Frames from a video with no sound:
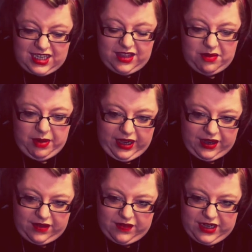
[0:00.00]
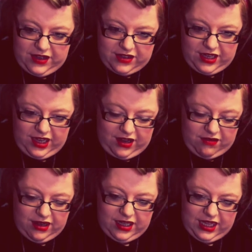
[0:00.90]
at the back of each side,
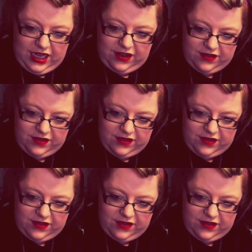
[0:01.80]
really.